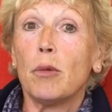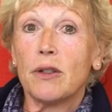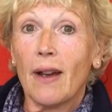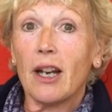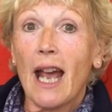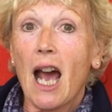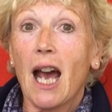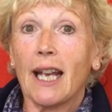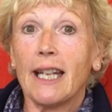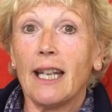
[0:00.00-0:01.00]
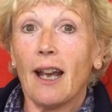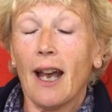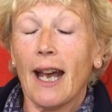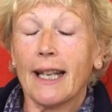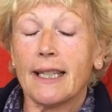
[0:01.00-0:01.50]
was very high
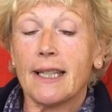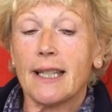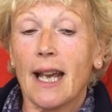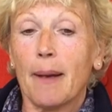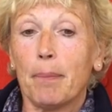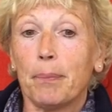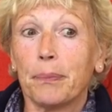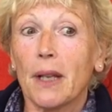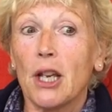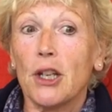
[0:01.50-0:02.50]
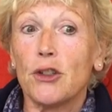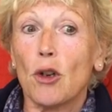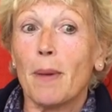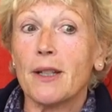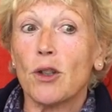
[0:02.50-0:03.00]
and um,
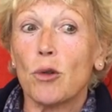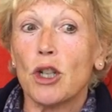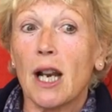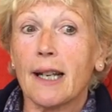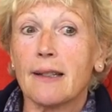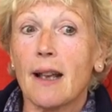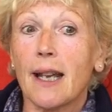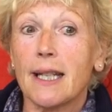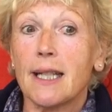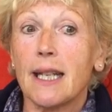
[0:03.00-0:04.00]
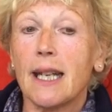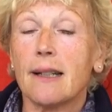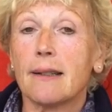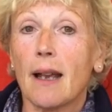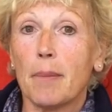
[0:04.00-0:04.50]
so my social anxiety
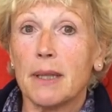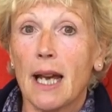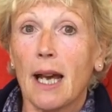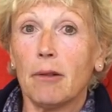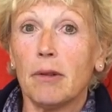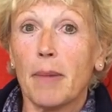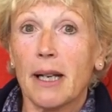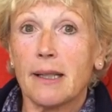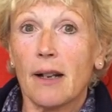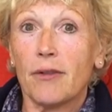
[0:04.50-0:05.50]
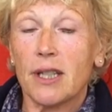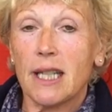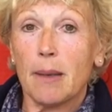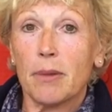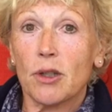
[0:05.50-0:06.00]
has come down, my self
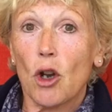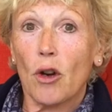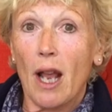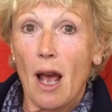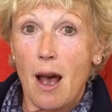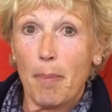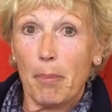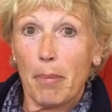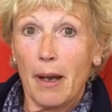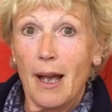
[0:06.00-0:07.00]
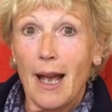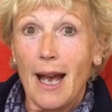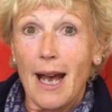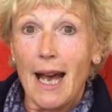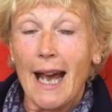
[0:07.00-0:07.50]
esteem has gone up,
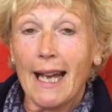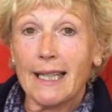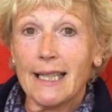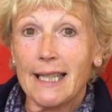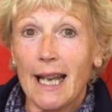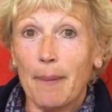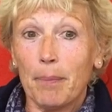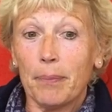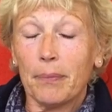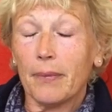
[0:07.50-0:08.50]
and um,